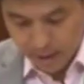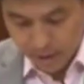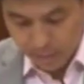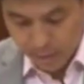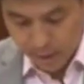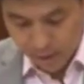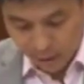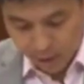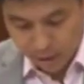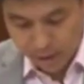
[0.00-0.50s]

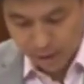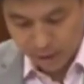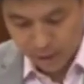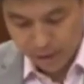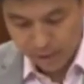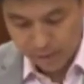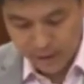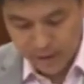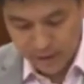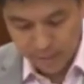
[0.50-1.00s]
We all know
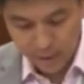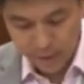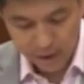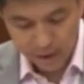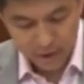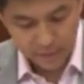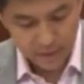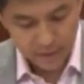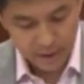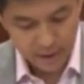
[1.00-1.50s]
that raising
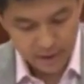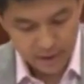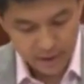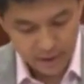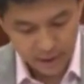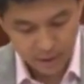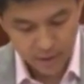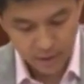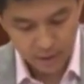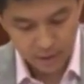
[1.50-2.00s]
productivity is
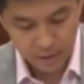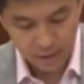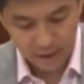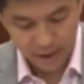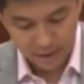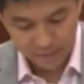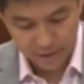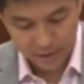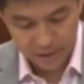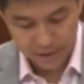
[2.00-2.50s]
central to
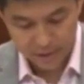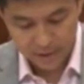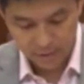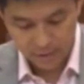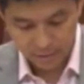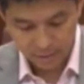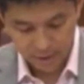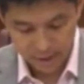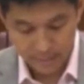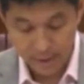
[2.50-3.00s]
our efforts to
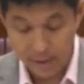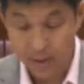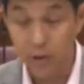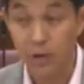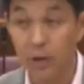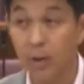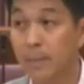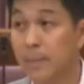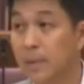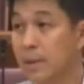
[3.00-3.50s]
create better
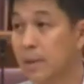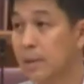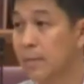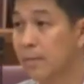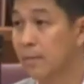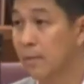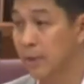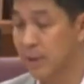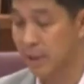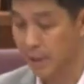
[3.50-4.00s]
jobs
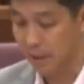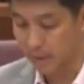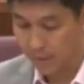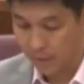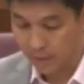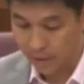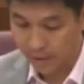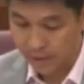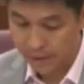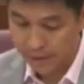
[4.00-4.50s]
for
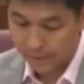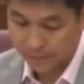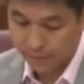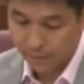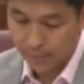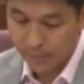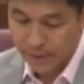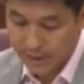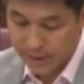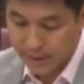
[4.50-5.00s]
Singaporeans.
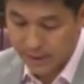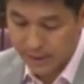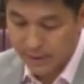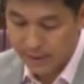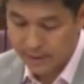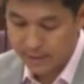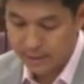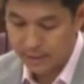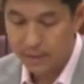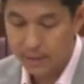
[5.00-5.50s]
For
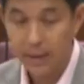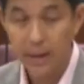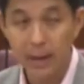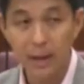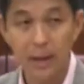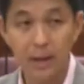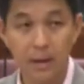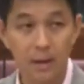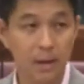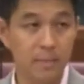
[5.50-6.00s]
businesses,
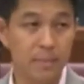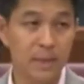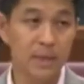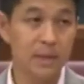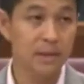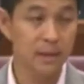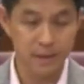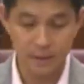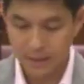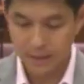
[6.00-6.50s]
it, it
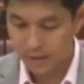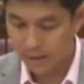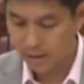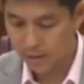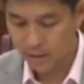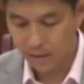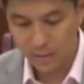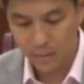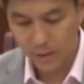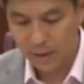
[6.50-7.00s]
means this.
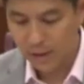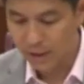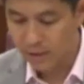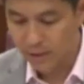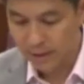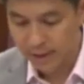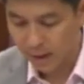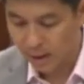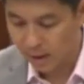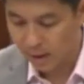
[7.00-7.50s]
You, we need to
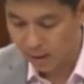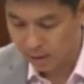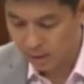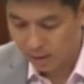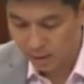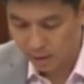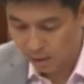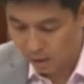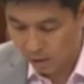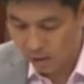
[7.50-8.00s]
take a
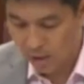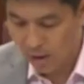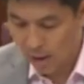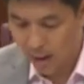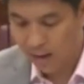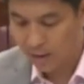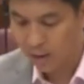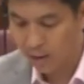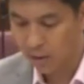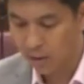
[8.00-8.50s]
long,
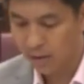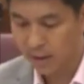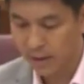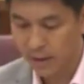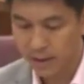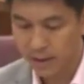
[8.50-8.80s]
hard look